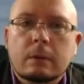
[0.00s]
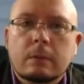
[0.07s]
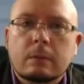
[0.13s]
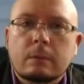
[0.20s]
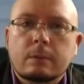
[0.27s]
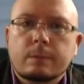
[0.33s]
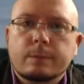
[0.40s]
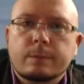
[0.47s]

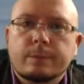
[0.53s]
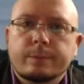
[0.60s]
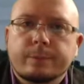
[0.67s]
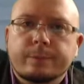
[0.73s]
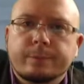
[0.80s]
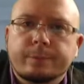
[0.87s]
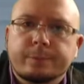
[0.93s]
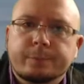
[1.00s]

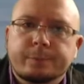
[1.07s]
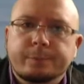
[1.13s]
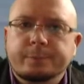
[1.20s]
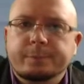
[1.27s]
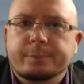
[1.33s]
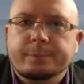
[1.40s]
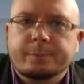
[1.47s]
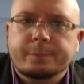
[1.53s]

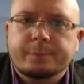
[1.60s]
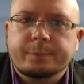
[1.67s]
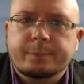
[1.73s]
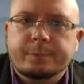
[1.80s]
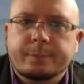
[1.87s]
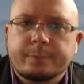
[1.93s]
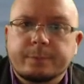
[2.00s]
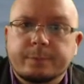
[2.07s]

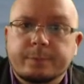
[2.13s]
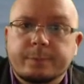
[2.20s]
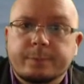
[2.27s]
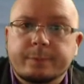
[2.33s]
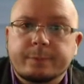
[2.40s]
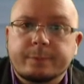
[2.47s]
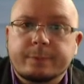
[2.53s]
(silence)